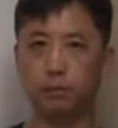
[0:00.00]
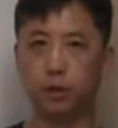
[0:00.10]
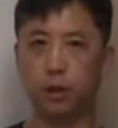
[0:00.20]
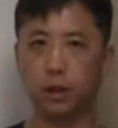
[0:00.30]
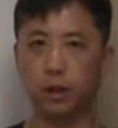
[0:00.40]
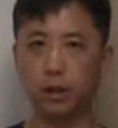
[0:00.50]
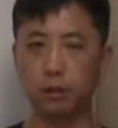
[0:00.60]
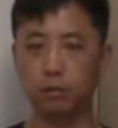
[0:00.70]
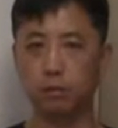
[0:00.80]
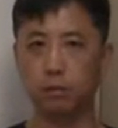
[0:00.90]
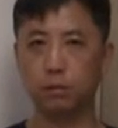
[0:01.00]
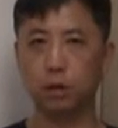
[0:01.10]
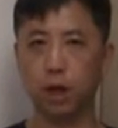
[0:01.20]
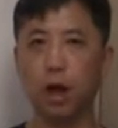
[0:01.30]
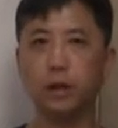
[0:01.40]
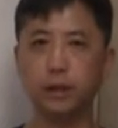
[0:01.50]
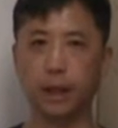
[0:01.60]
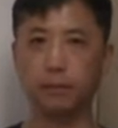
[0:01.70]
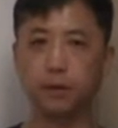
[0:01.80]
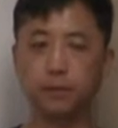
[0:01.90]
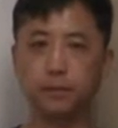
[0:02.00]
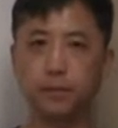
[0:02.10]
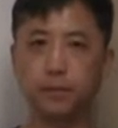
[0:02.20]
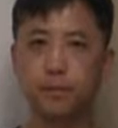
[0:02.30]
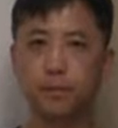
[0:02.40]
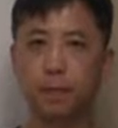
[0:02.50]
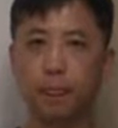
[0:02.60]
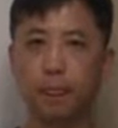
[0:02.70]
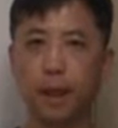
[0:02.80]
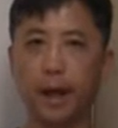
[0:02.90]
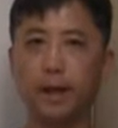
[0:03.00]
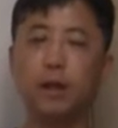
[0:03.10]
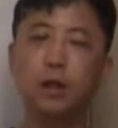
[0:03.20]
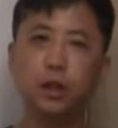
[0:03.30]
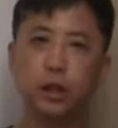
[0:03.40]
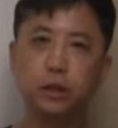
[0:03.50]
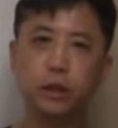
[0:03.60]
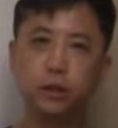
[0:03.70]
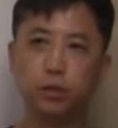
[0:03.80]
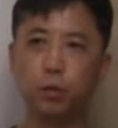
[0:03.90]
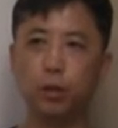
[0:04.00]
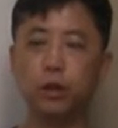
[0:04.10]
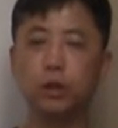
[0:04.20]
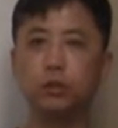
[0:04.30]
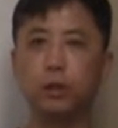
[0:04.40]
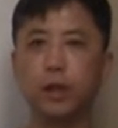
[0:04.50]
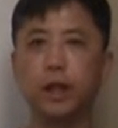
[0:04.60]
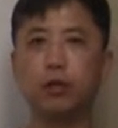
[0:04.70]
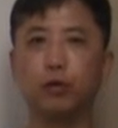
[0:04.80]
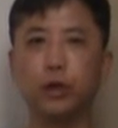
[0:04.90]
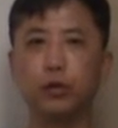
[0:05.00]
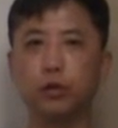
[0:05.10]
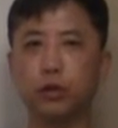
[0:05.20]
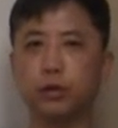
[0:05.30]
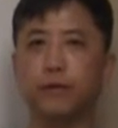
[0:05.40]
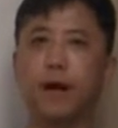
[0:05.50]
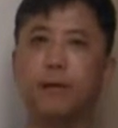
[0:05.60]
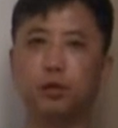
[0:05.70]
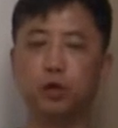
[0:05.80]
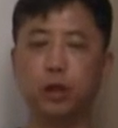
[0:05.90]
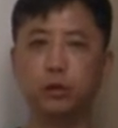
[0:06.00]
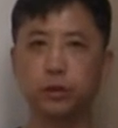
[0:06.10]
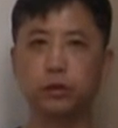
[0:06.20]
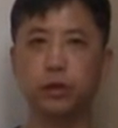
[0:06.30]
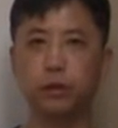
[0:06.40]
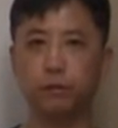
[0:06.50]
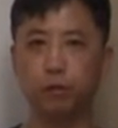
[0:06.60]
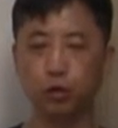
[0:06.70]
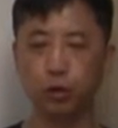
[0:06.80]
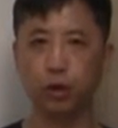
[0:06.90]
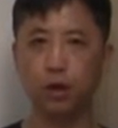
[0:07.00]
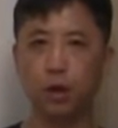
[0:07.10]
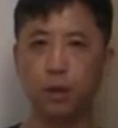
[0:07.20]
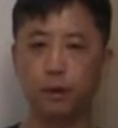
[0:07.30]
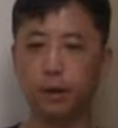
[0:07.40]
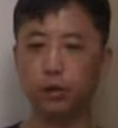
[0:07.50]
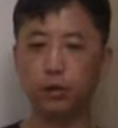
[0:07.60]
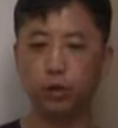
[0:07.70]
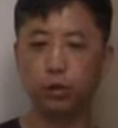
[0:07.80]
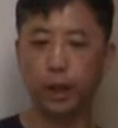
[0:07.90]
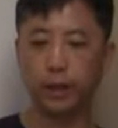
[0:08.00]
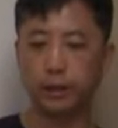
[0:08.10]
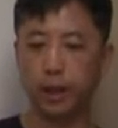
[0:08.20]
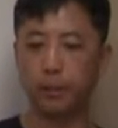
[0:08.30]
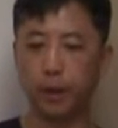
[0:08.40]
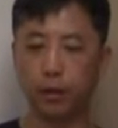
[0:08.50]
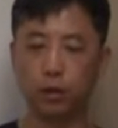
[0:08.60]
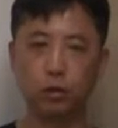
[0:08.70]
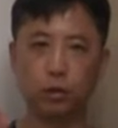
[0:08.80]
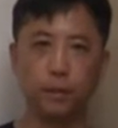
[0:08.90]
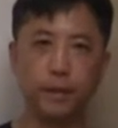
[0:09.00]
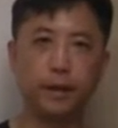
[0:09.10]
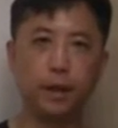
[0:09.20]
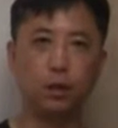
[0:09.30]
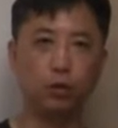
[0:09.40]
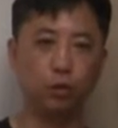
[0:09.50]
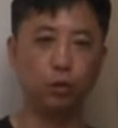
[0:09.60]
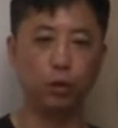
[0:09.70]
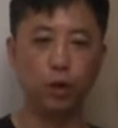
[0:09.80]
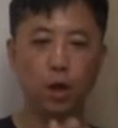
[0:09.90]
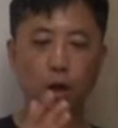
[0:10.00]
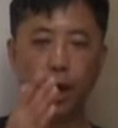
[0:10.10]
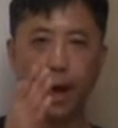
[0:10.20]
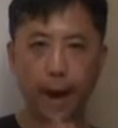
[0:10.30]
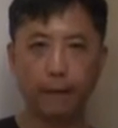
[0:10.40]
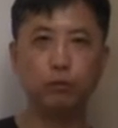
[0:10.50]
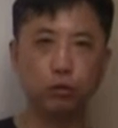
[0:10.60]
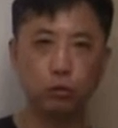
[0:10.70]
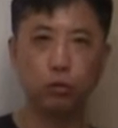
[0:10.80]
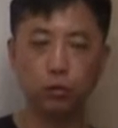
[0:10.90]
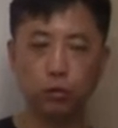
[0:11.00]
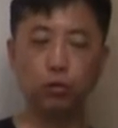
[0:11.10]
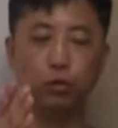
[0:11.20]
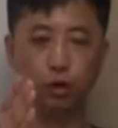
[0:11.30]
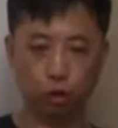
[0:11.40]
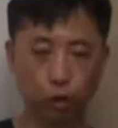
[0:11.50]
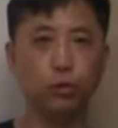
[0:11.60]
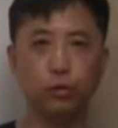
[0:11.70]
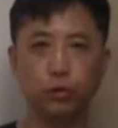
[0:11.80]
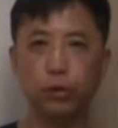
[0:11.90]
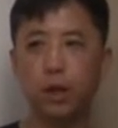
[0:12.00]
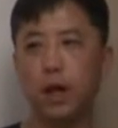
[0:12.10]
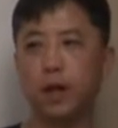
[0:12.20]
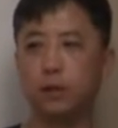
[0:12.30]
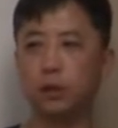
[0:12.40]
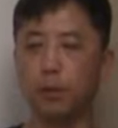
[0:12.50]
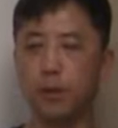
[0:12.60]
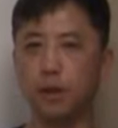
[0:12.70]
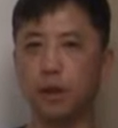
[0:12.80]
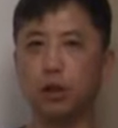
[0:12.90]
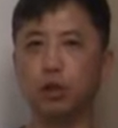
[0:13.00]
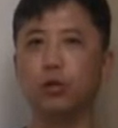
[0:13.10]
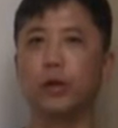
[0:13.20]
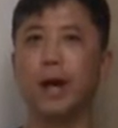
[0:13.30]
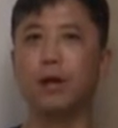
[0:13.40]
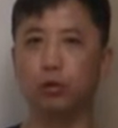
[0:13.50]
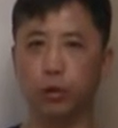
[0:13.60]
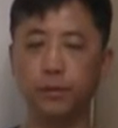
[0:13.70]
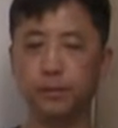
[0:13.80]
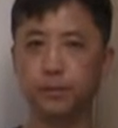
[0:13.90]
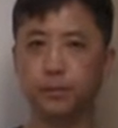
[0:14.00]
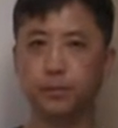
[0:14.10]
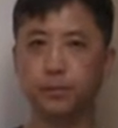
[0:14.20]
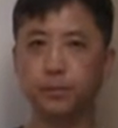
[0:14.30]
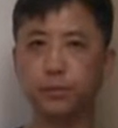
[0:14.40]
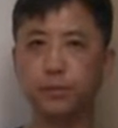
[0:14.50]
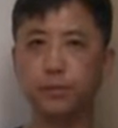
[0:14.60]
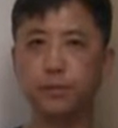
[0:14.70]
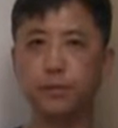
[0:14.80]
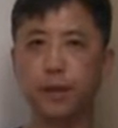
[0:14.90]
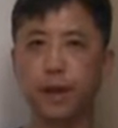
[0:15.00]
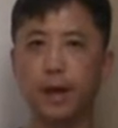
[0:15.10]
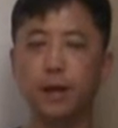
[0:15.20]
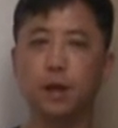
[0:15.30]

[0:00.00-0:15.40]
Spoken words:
the concepts. And this will increase your survival chances in the future, because you can separate something that you don't have to do, you shouldn't do, and something that you can do. Okay,